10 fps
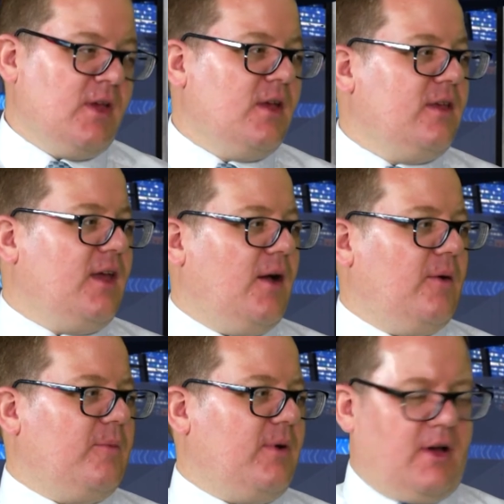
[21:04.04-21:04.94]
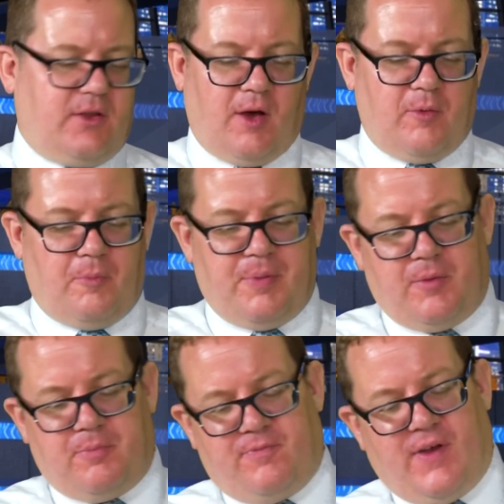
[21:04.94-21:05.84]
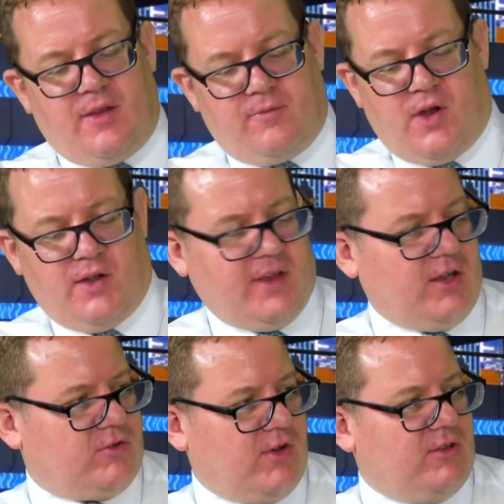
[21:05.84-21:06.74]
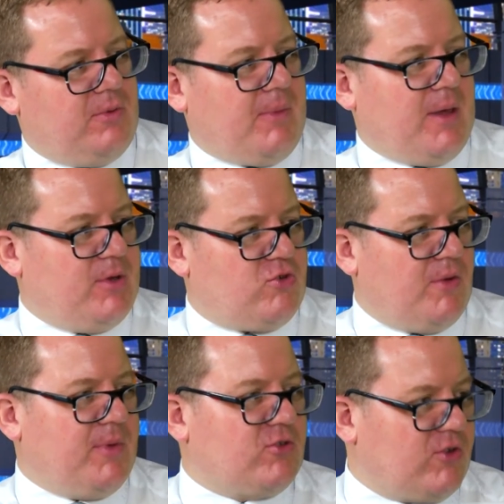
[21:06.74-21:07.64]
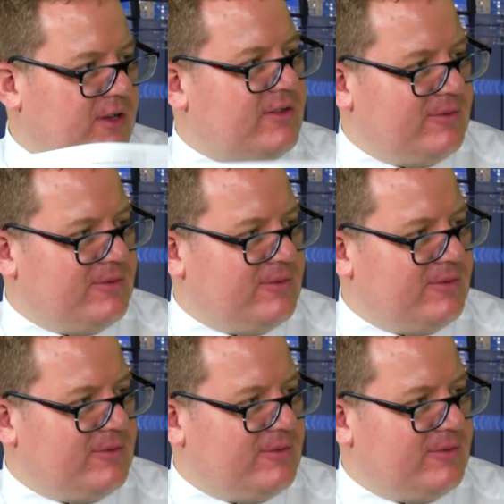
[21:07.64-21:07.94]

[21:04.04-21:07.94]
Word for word: yeah, I am not a big fan of cutting down trees, but maybe trimming trees.